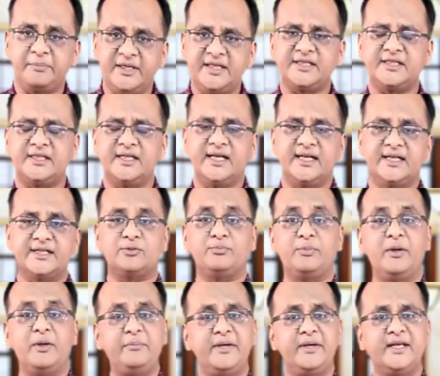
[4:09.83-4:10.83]
PCS,
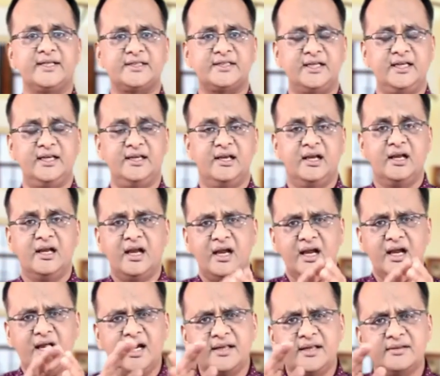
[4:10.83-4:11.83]
BPSC
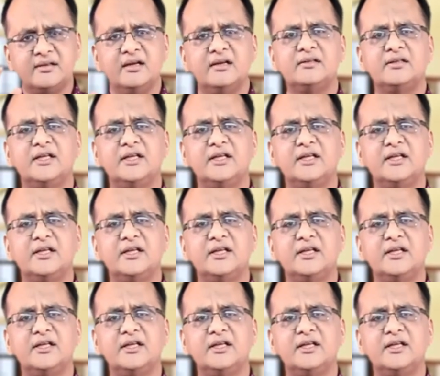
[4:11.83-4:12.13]
and